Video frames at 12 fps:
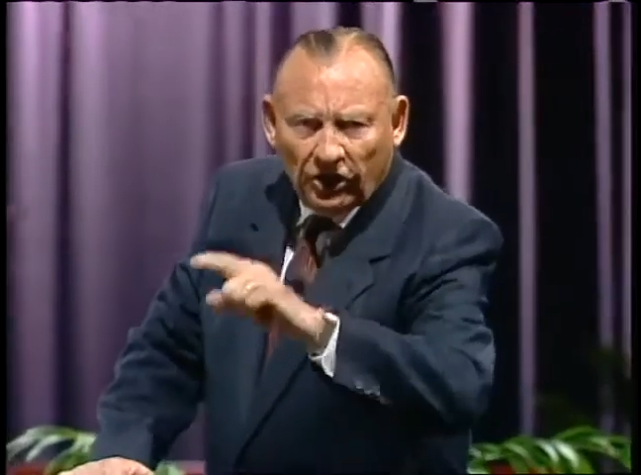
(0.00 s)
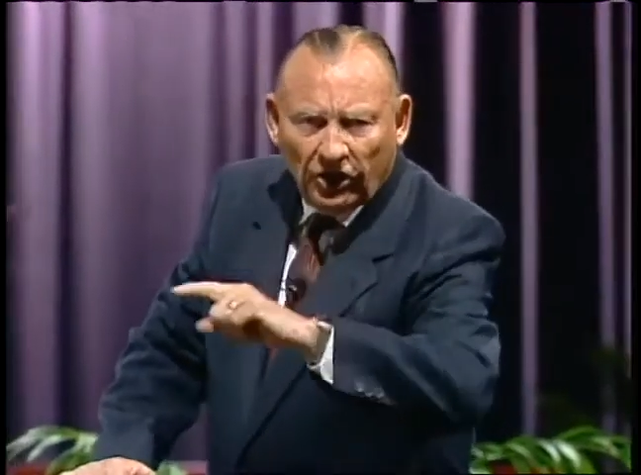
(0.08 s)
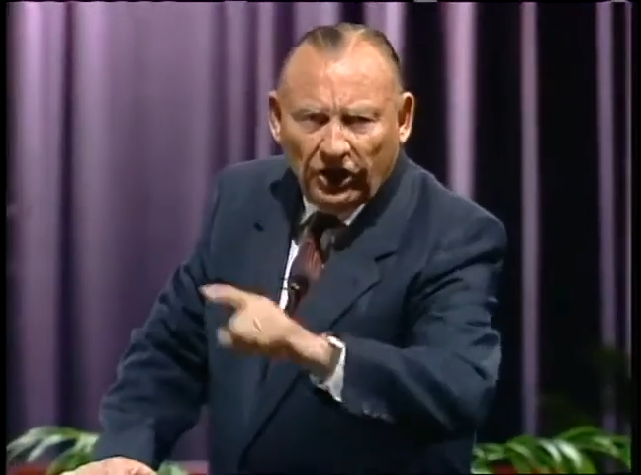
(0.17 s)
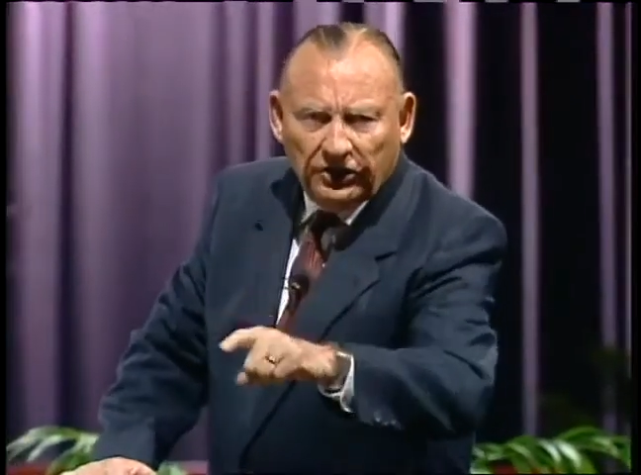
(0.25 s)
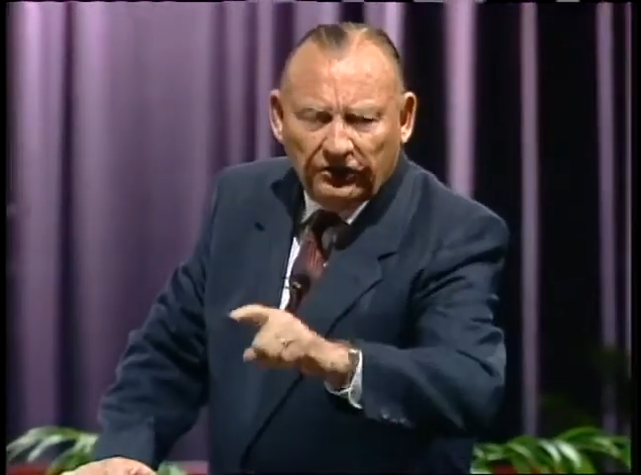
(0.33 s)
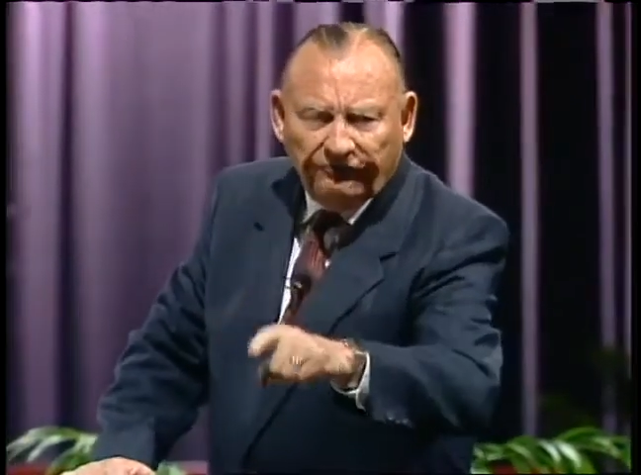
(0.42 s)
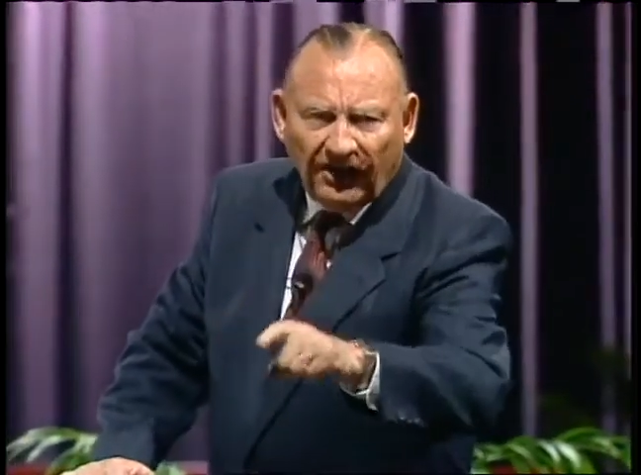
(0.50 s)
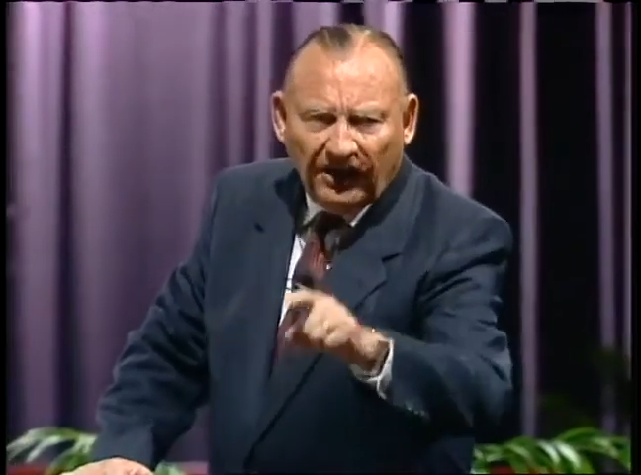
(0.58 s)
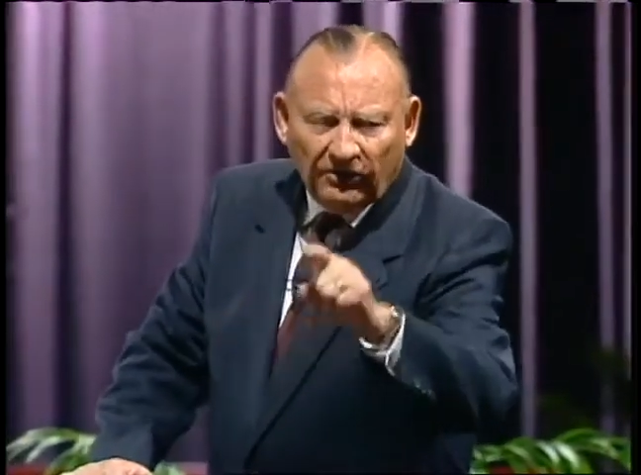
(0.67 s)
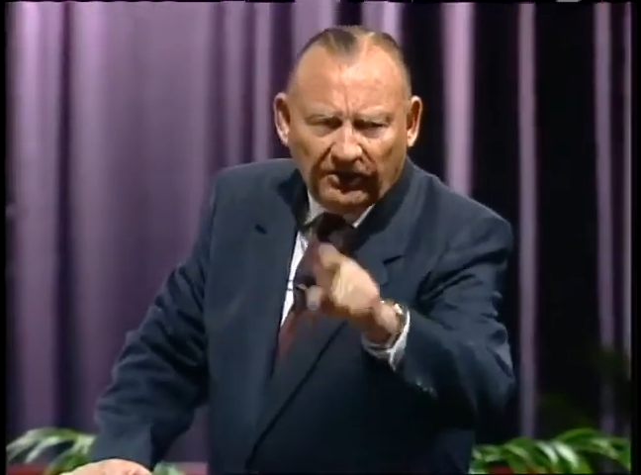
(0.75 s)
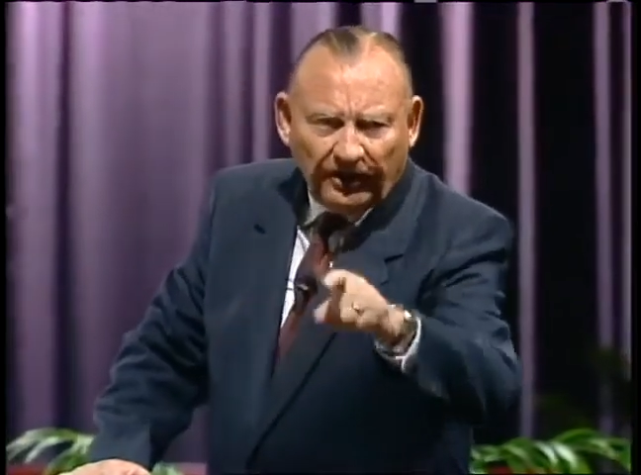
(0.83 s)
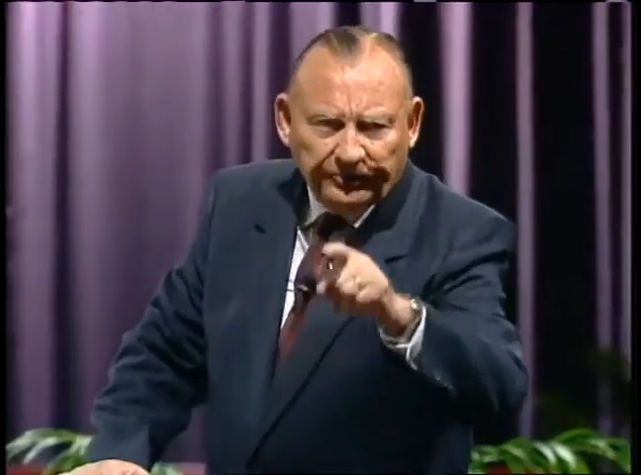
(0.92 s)

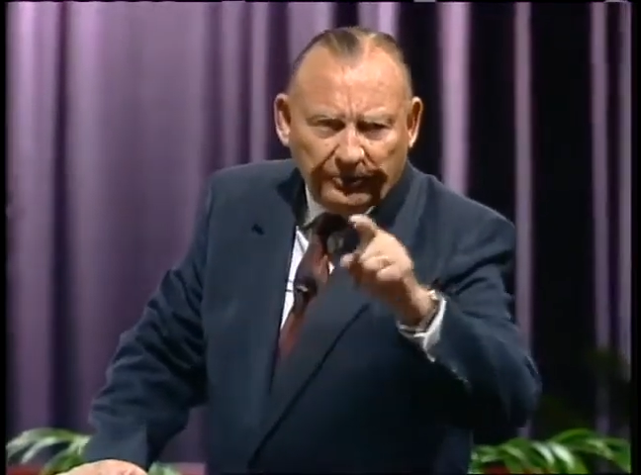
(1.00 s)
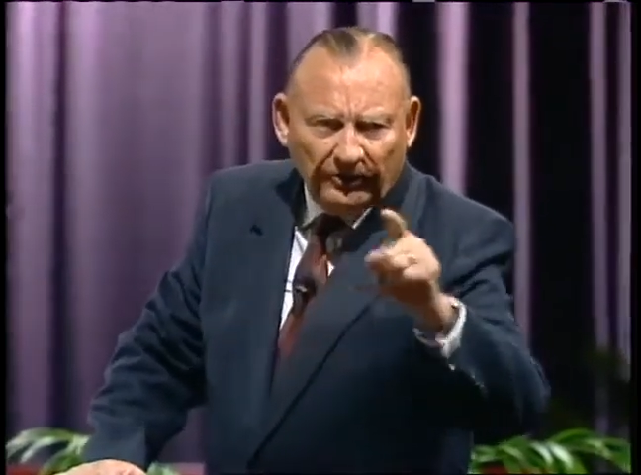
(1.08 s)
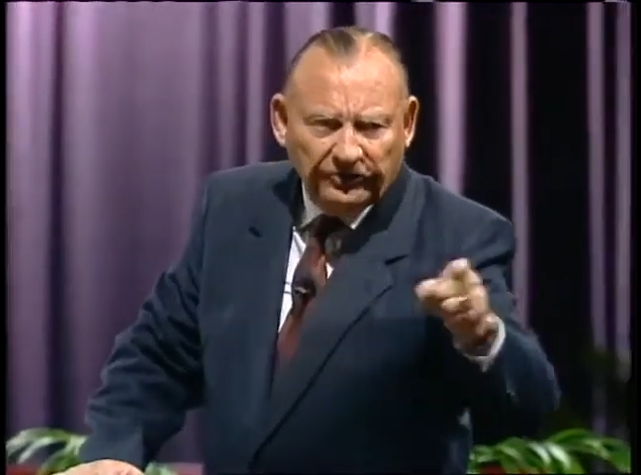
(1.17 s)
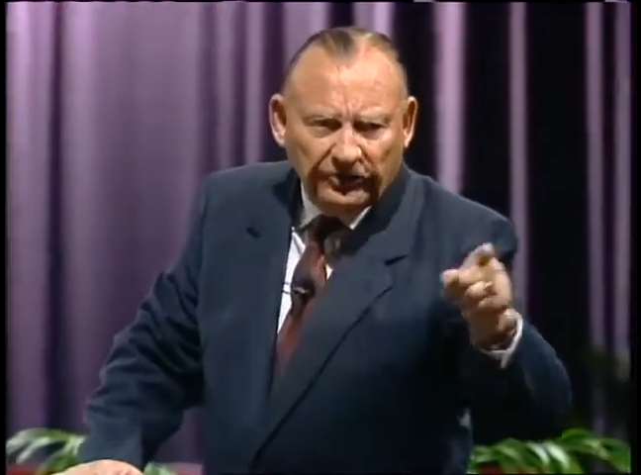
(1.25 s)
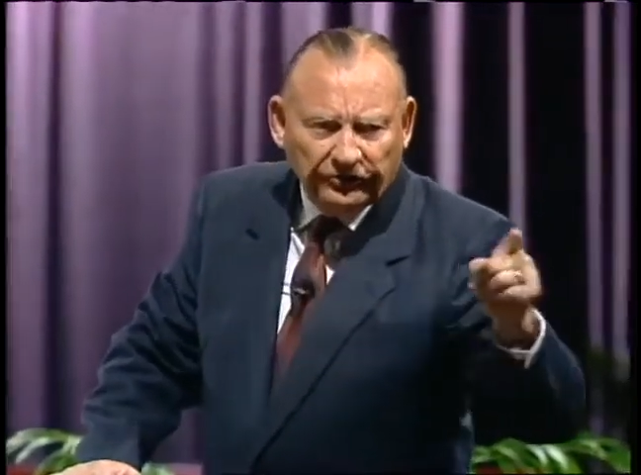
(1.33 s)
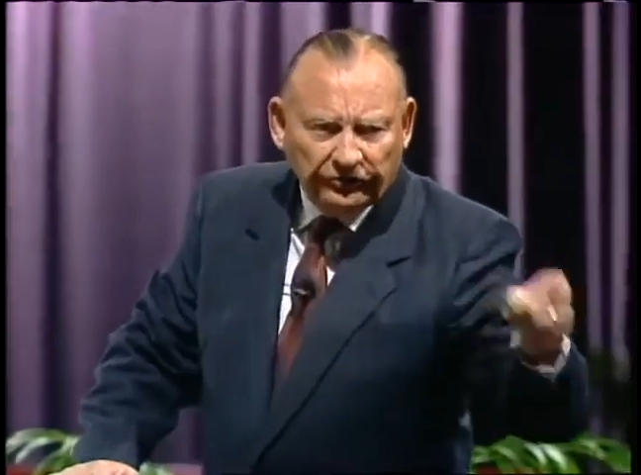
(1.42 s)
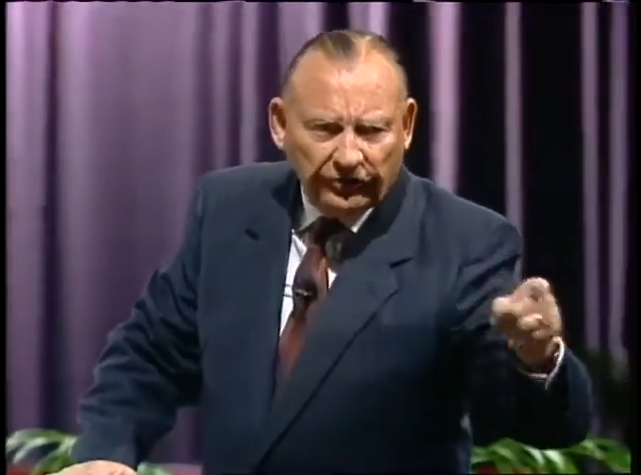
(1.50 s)
undefiled gospel of Jesus